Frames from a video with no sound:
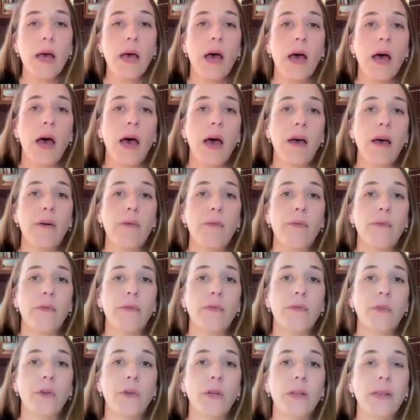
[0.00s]
have
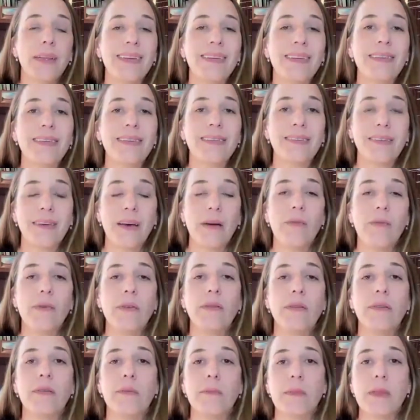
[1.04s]
certainly
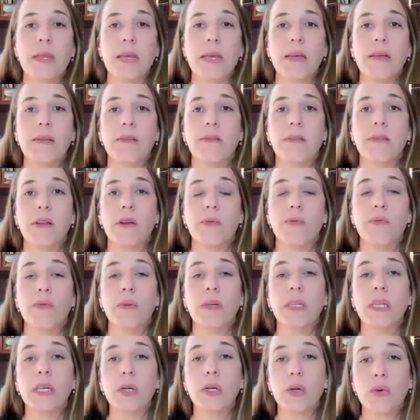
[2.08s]
discovered some things that are
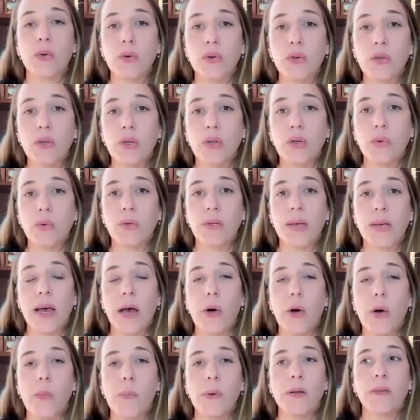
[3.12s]
really crucial to
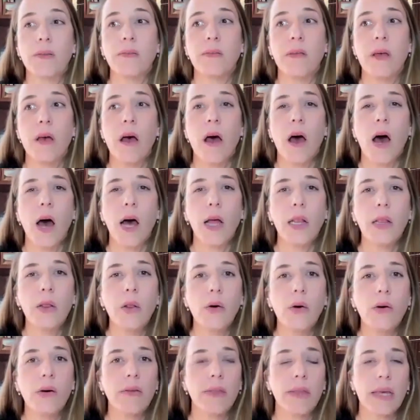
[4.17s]
help us
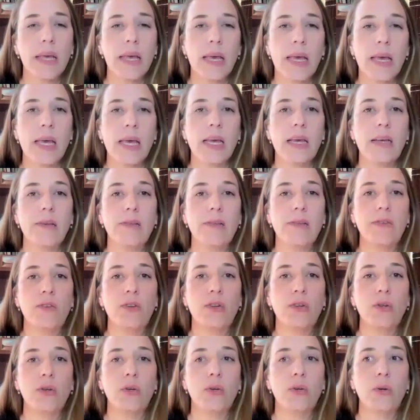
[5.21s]
unlock the keys
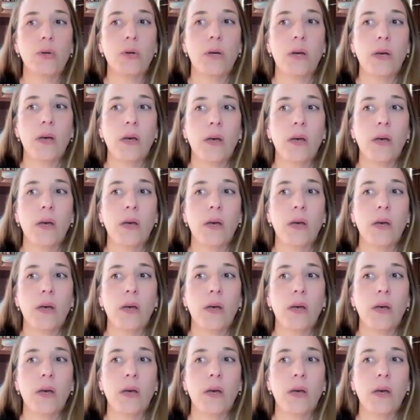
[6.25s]
to